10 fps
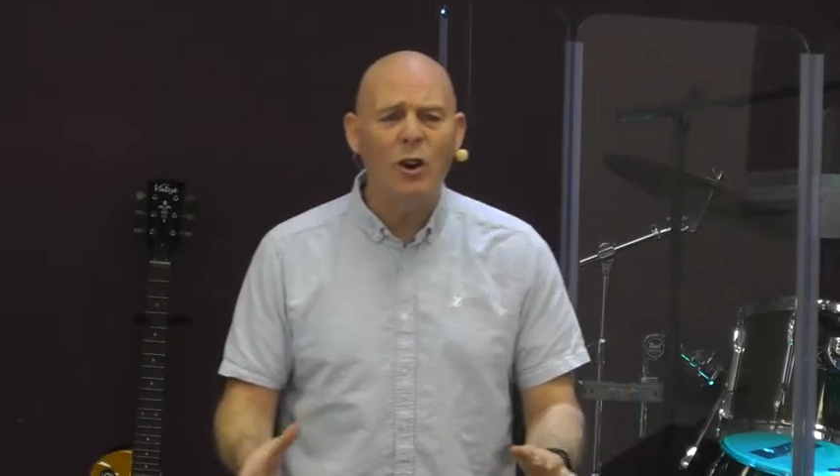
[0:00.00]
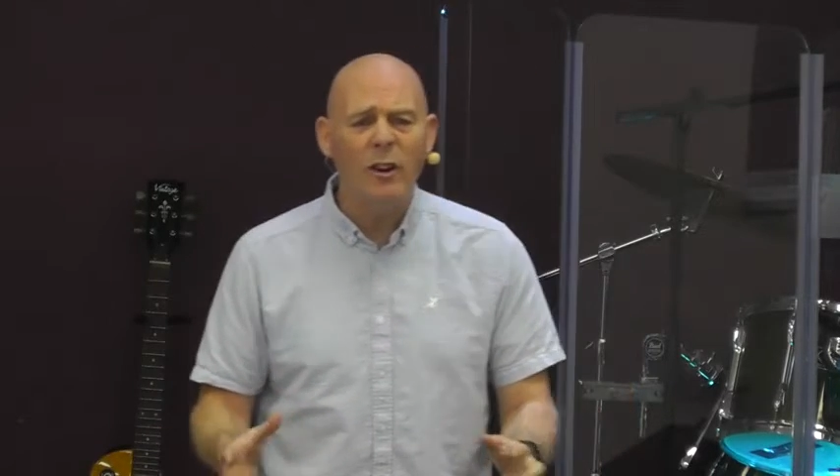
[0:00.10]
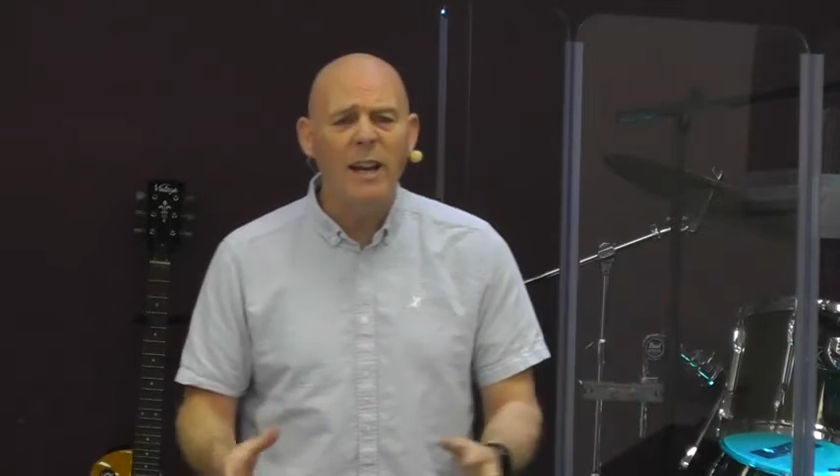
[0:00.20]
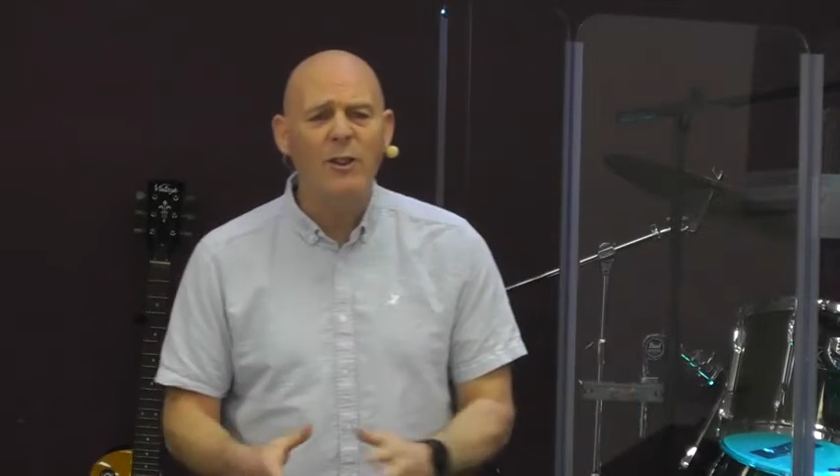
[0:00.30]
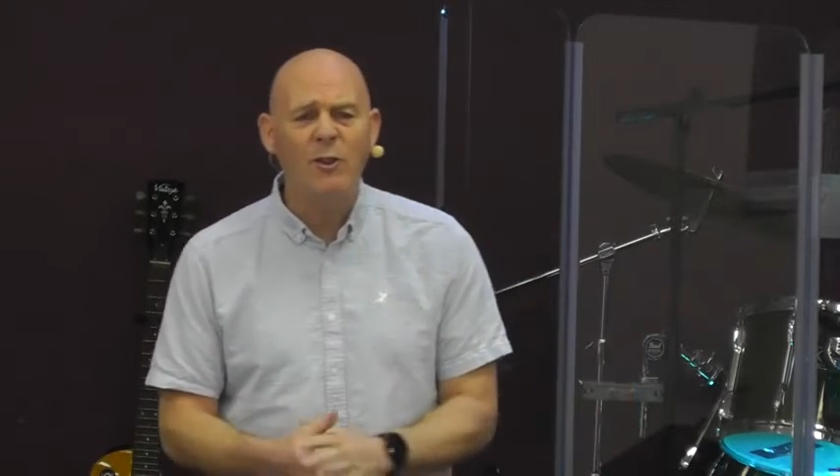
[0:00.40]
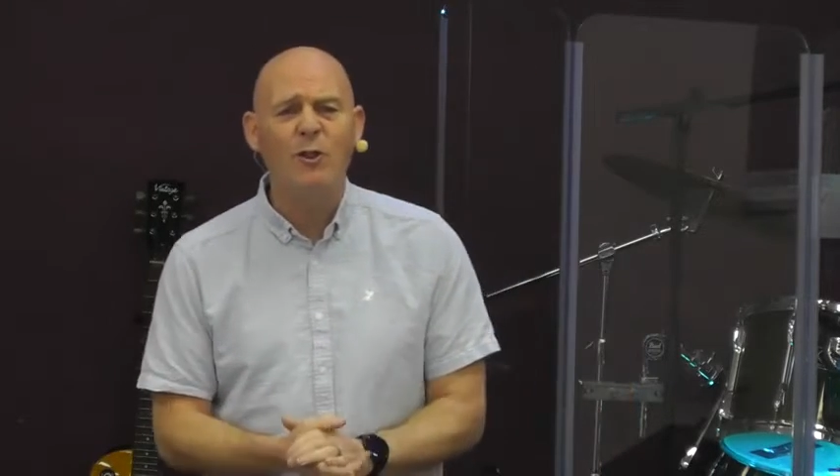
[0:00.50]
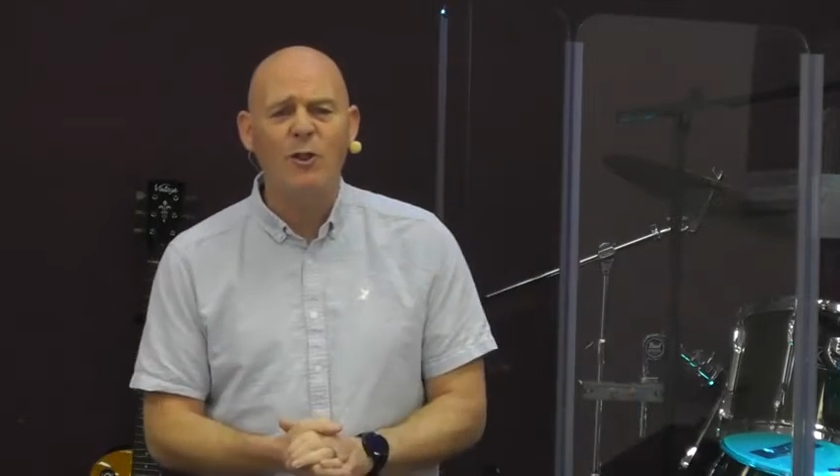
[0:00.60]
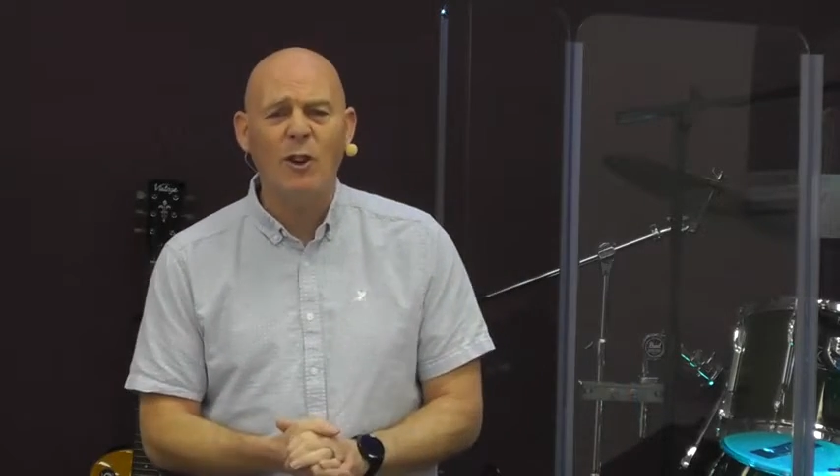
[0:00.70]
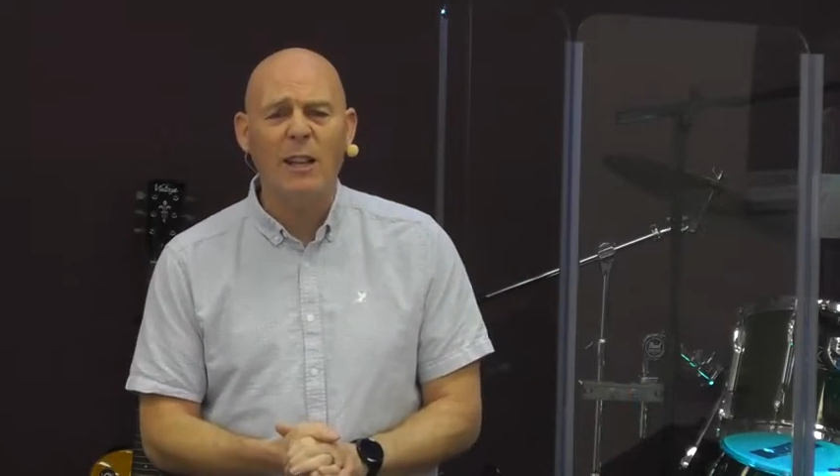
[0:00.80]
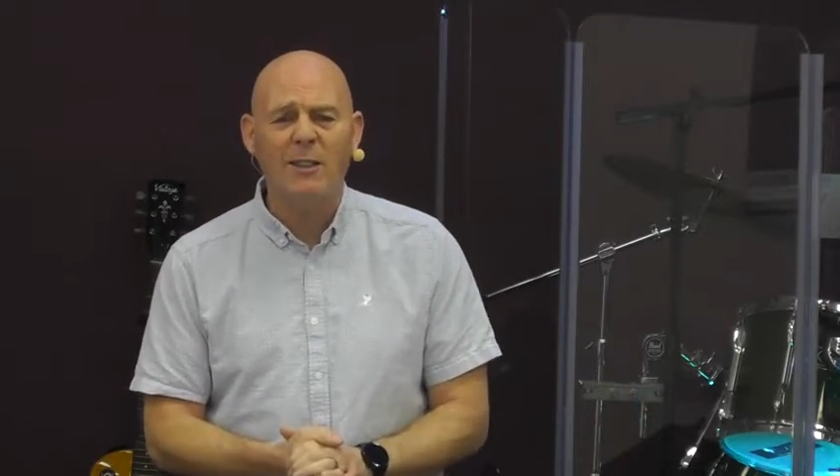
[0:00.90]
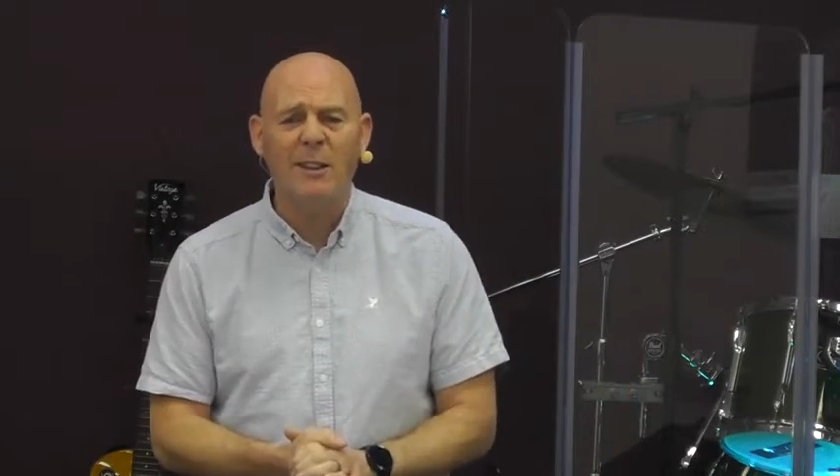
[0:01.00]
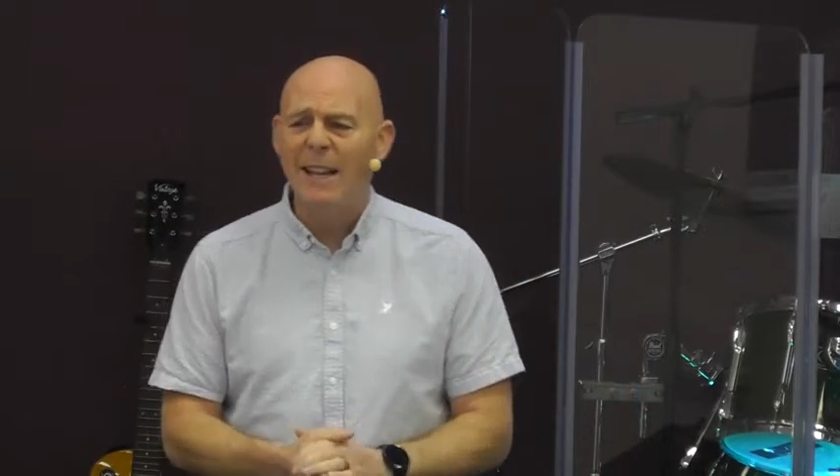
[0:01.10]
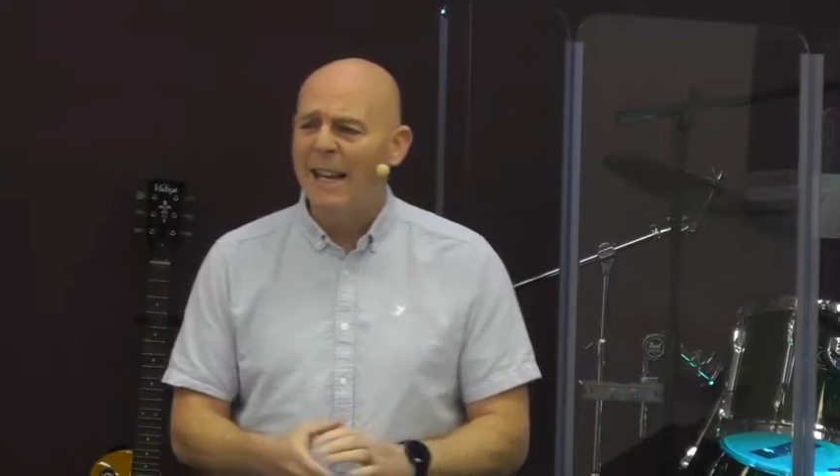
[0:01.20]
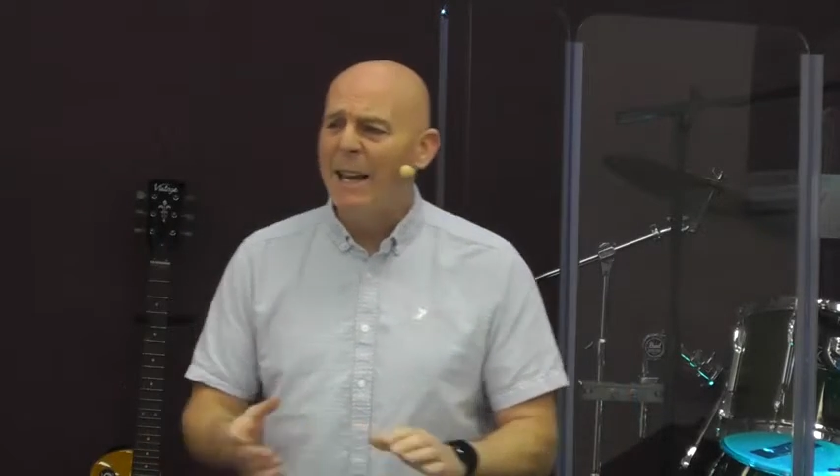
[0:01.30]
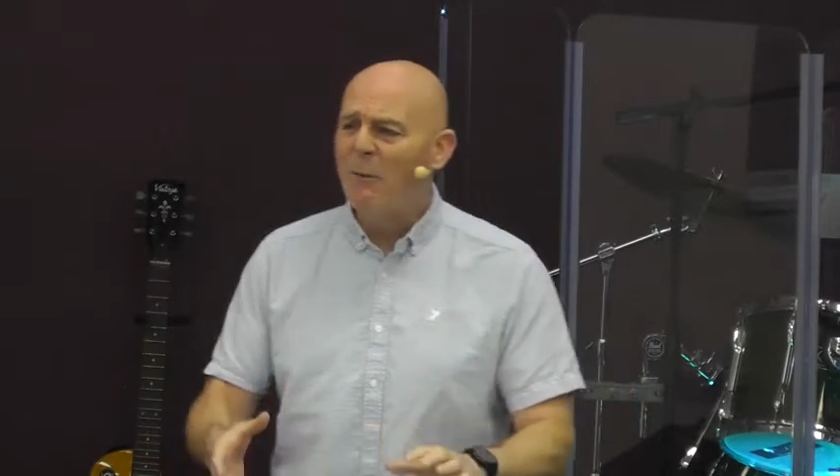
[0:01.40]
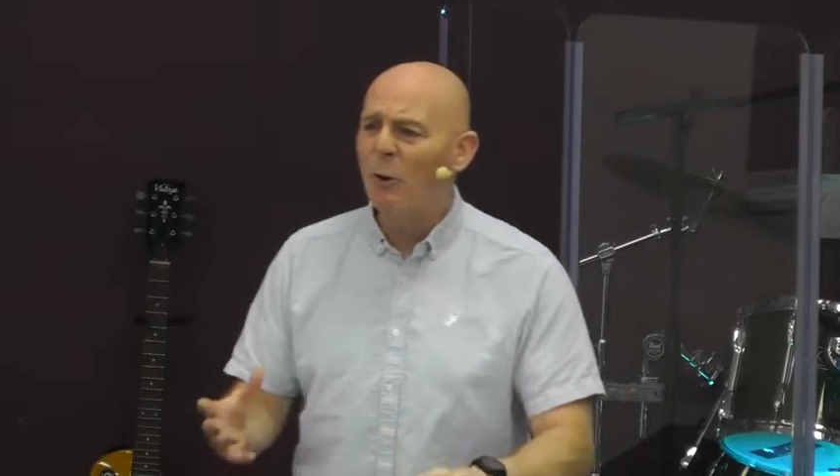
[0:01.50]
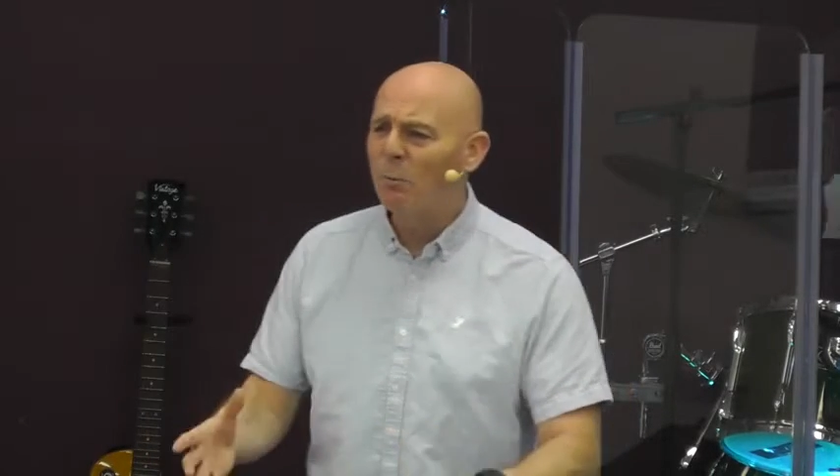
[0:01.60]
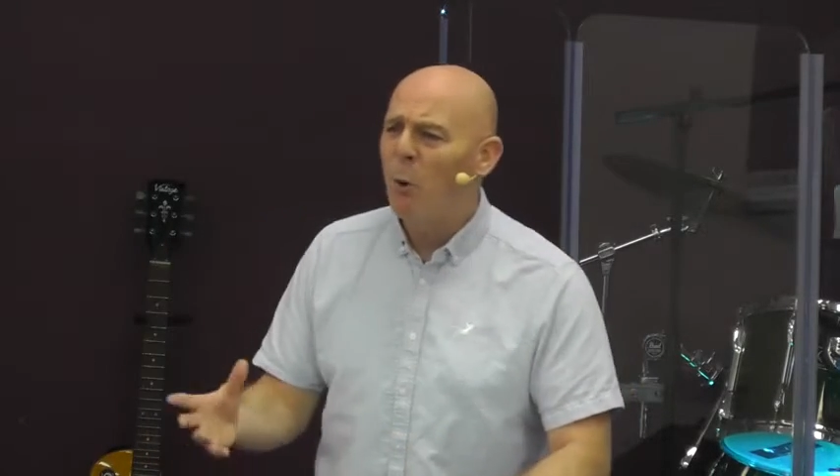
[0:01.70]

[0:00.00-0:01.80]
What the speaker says: Coronation Street. It was